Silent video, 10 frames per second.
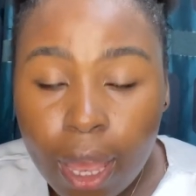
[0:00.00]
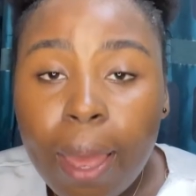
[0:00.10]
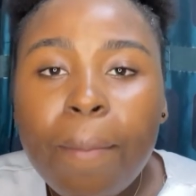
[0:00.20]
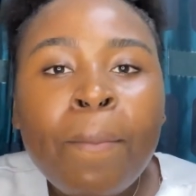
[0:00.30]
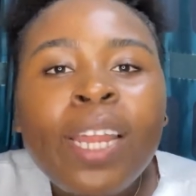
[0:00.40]

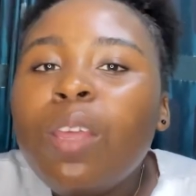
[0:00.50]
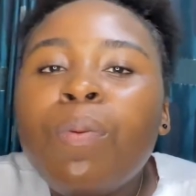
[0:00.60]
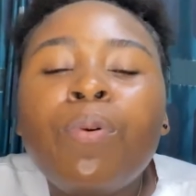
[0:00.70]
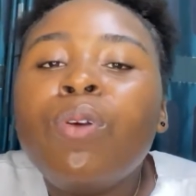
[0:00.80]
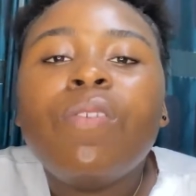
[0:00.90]
Many
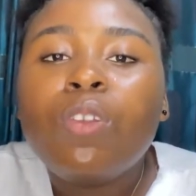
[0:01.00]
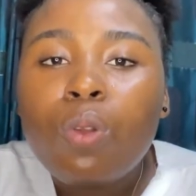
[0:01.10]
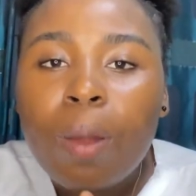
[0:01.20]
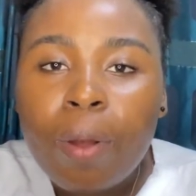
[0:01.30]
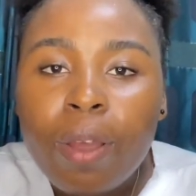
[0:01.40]
people don't even
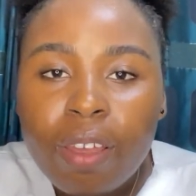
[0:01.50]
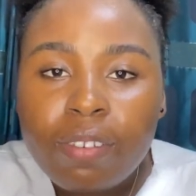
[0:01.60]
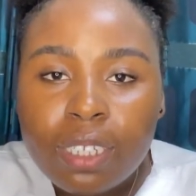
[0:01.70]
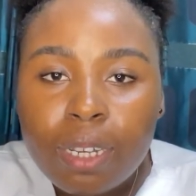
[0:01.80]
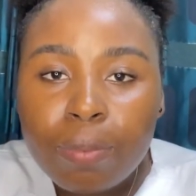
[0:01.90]
know about
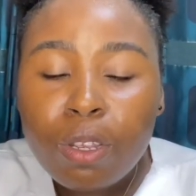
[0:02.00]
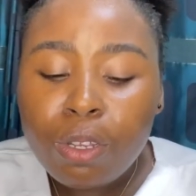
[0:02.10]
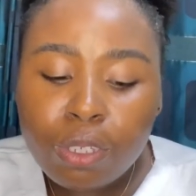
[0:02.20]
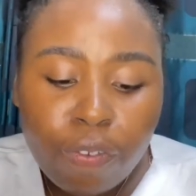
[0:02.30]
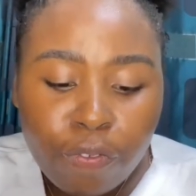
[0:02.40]
FGM,
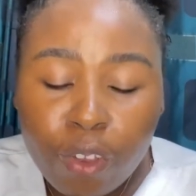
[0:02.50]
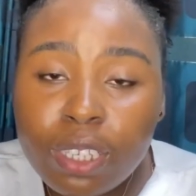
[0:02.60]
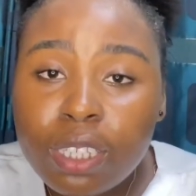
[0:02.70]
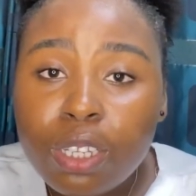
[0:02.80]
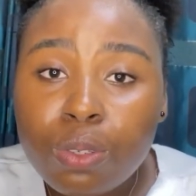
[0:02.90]
so the
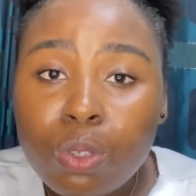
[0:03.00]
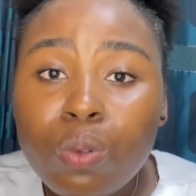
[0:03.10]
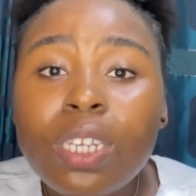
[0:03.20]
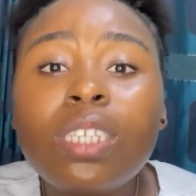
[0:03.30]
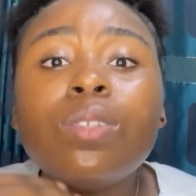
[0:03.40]
first thing to do
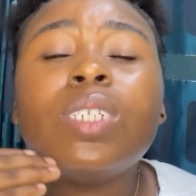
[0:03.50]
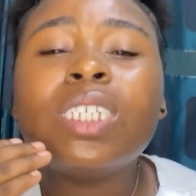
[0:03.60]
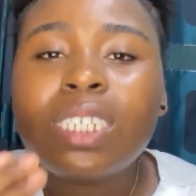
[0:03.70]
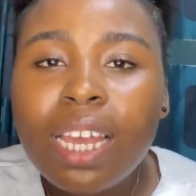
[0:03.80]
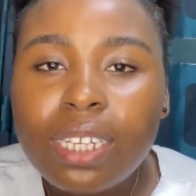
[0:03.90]
is to
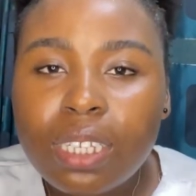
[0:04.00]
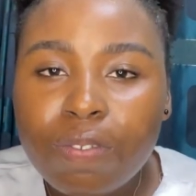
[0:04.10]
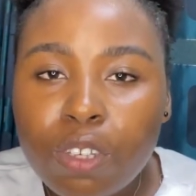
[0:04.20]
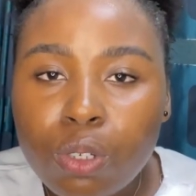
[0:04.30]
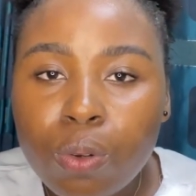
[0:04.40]
share this
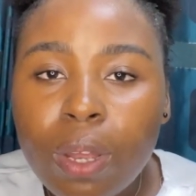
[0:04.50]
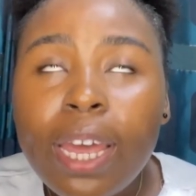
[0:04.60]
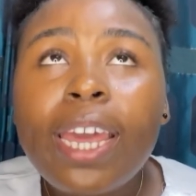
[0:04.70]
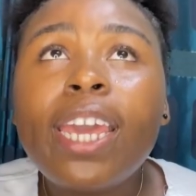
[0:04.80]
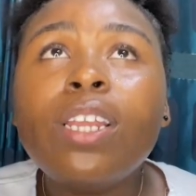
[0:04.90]
video,
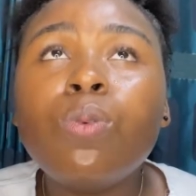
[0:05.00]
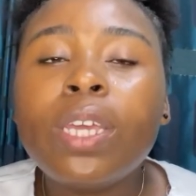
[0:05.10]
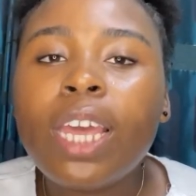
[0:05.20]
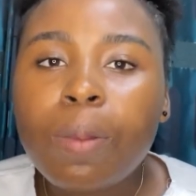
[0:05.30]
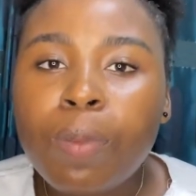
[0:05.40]

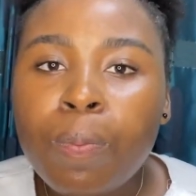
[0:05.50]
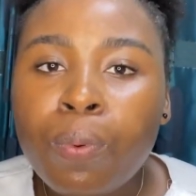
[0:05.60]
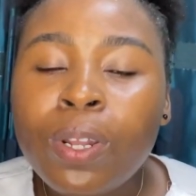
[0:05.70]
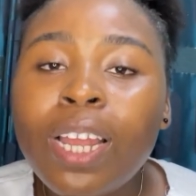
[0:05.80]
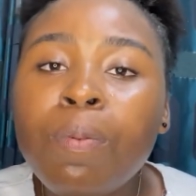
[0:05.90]
educate
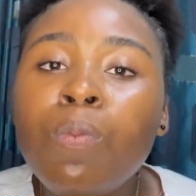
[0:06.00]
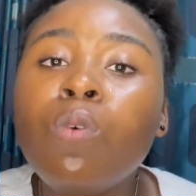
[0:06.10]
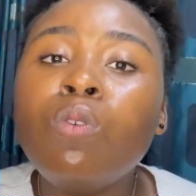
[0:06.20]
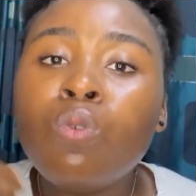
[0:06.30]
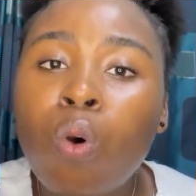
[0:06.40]
people, let people
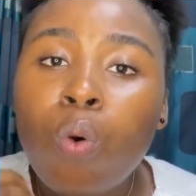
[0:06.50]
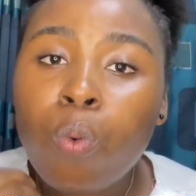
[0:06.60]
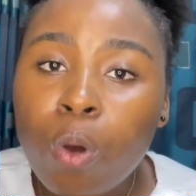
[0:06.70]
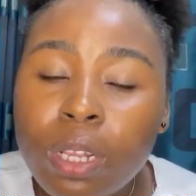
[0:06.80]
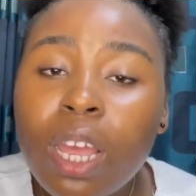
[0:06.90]
know
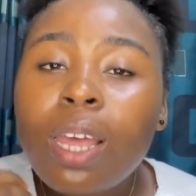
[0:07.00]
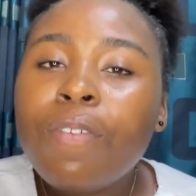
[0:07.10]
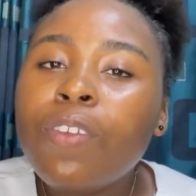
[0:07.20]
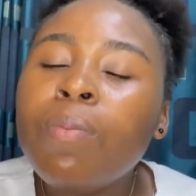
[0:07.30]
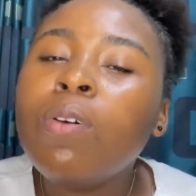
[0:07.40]
what
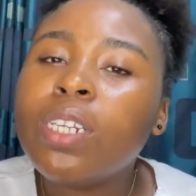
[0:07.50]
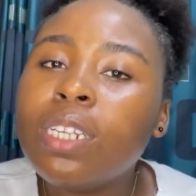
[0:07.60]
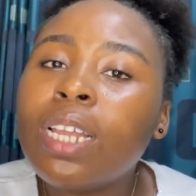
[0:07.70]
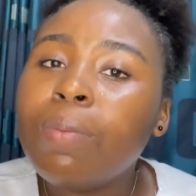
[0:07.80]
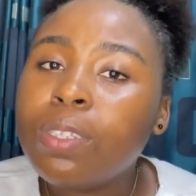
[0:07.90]
female
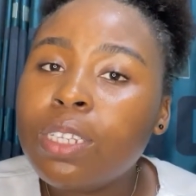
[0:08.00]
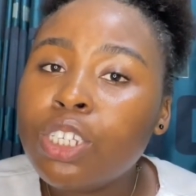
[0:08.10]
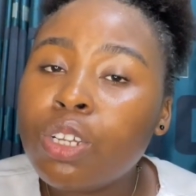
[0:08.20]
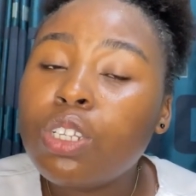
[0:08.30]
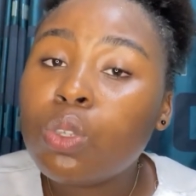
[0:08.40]
genital
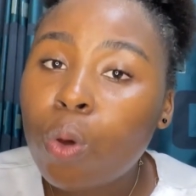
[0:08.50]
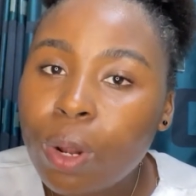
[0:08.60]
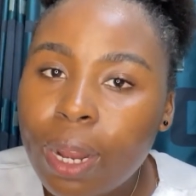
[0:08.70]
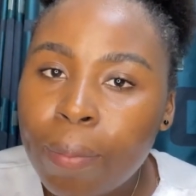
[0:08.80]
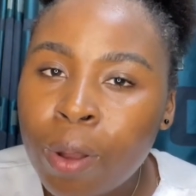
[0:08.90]
mutilation is
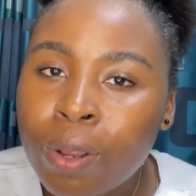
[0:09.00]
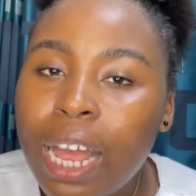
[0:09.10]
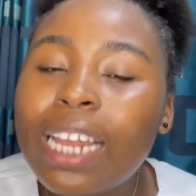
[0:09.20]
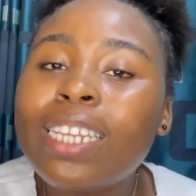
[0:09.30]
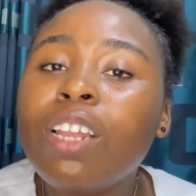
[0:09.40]
all about,
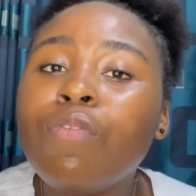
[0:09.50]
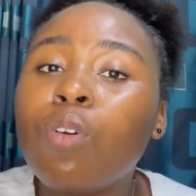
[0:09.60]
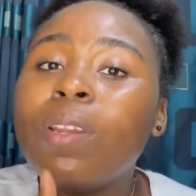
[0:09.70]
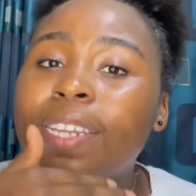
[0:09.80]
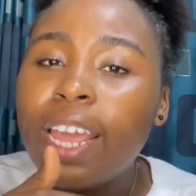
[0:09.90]
and then
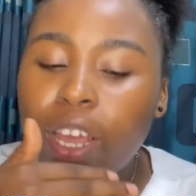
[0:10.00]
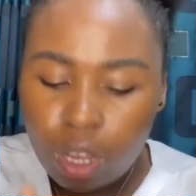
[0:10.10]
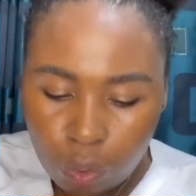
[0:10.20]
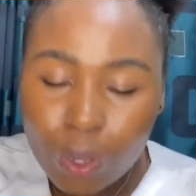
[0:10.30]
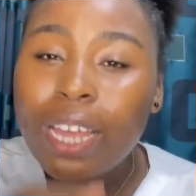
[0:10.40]
from there
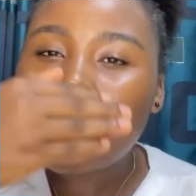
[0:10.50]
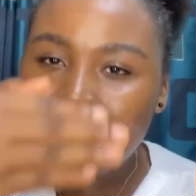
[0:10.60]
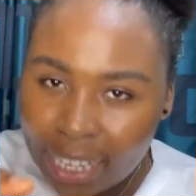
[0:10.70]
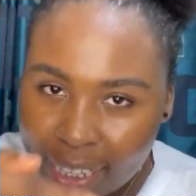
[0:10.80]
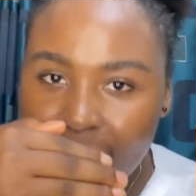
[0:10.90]
we can
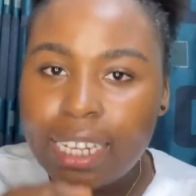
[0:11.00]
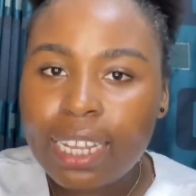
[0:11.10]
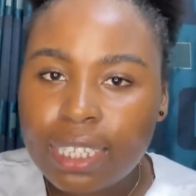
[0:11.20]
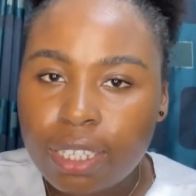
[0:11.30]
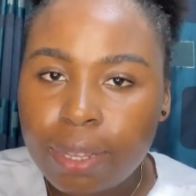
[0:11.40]
take the
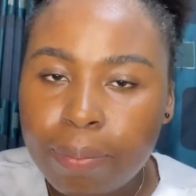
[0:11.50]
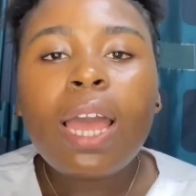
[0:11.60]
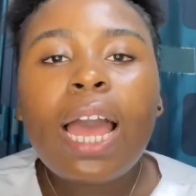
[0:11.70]
next step.